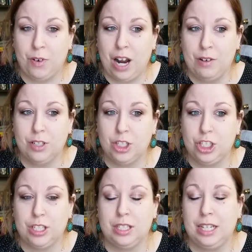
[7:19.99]
I was
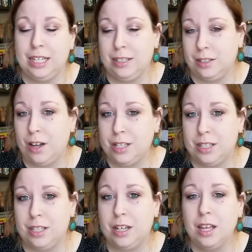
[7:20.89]
just
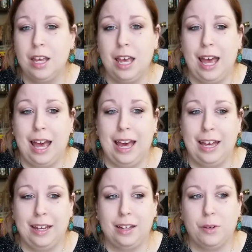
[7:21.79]
exhausted
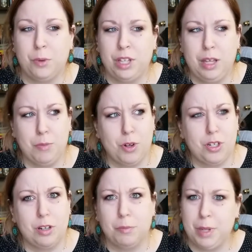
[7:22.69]
and really
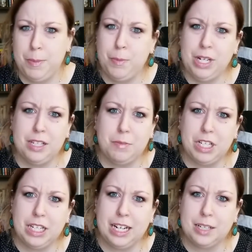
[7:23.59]
emotional. Maybe bring some
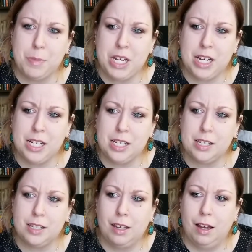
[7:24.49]
Kleenex, because